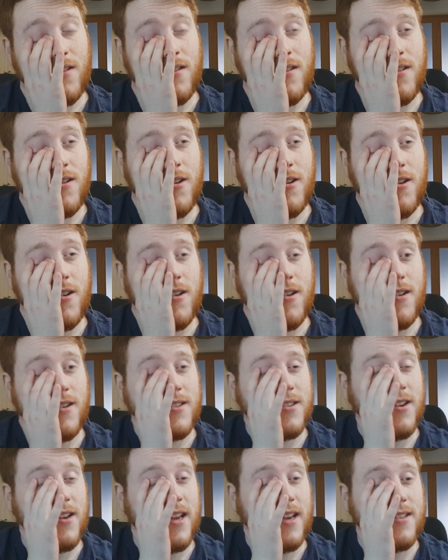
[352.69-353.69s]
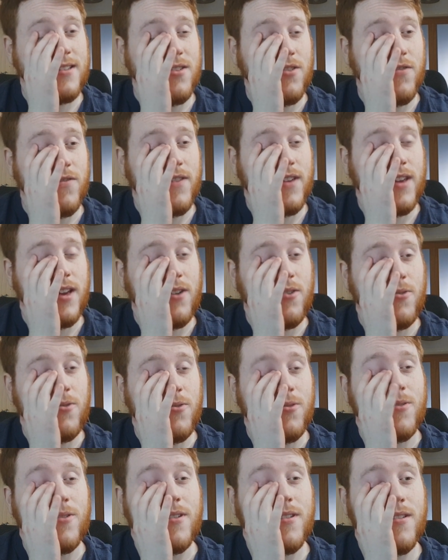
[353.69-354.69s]
Oh, she's going to get herself
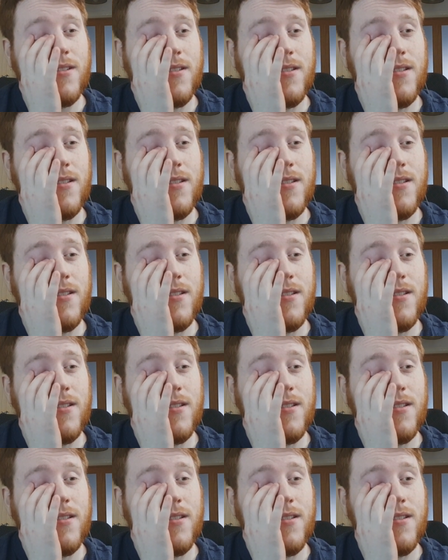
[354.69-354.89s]
killed.